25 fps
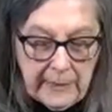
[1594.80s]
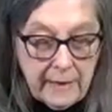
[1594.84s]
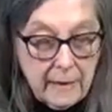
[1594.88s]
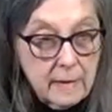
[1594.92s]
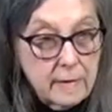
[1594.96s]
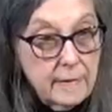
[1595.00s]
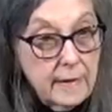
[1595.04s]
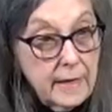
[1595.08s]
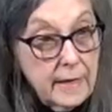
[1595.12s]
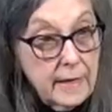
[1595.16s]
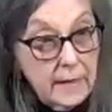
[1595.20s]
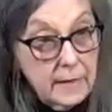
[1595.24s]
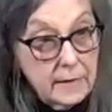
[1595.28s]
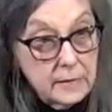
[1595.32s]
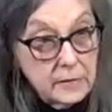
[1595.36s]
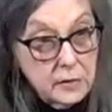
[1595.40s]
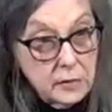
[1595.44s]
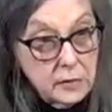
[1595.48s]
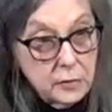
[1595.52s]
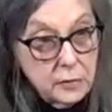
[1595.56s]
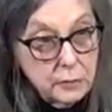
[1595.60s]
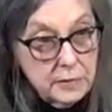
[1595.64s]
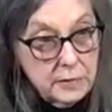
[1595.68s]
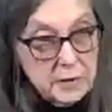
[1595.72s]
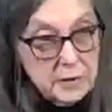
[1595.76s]
They
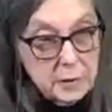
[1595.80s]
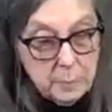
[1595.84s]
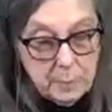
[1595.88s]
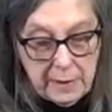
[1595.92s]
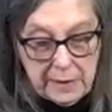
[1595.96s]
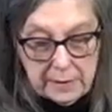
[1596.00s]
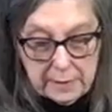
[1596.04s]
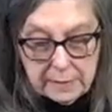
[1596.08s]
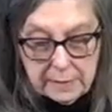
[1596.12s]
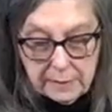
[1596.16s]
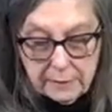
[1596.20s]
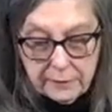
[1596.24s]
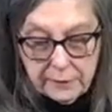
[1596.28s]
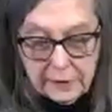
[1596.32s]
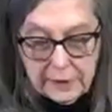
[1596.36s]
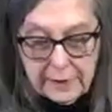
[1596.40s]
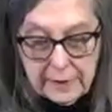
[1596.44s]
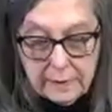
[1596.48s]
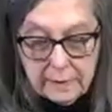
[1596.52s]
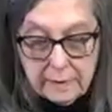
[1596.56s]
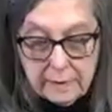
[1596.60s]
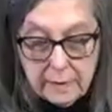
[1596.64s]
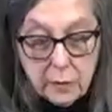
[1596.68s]
answer respectively the